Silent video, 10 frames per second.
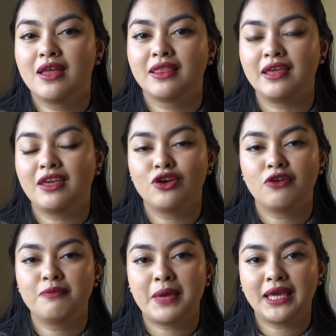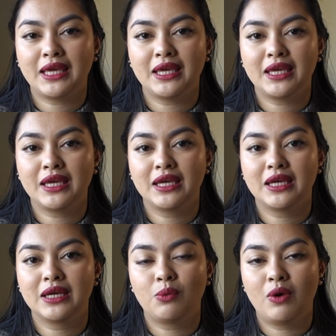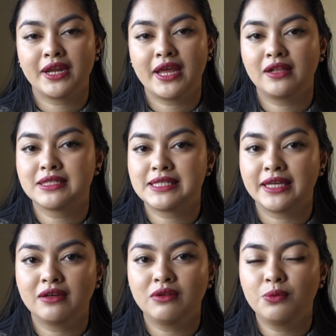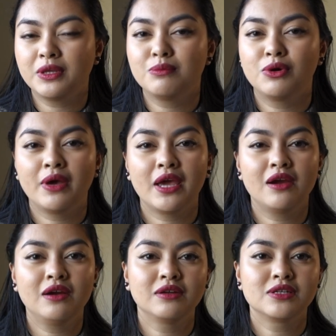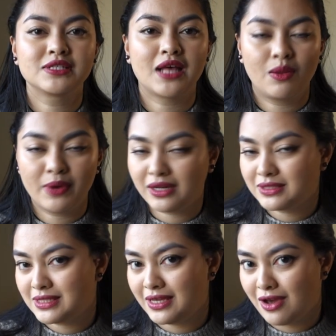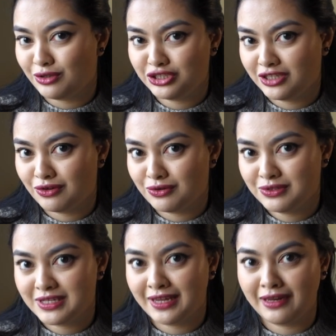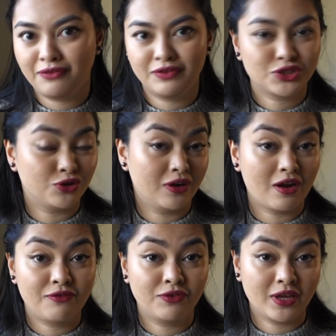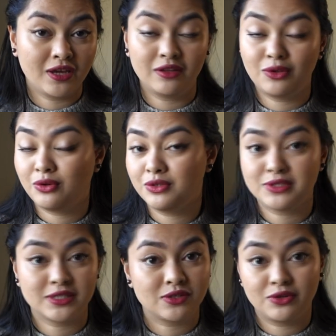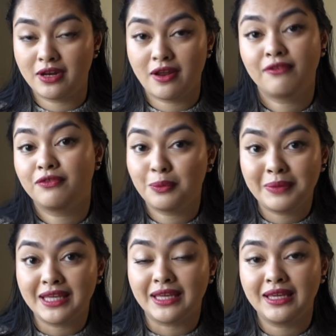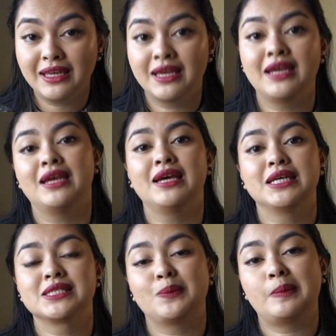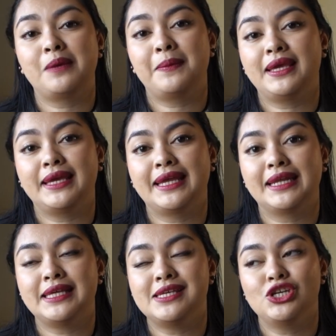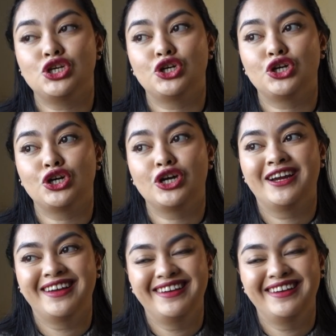thinking of making one held single with mohair. So I'll wait and see how she goes, and if it's good enough for Inga, Lord knows it's good enough for me. So maybe in a year,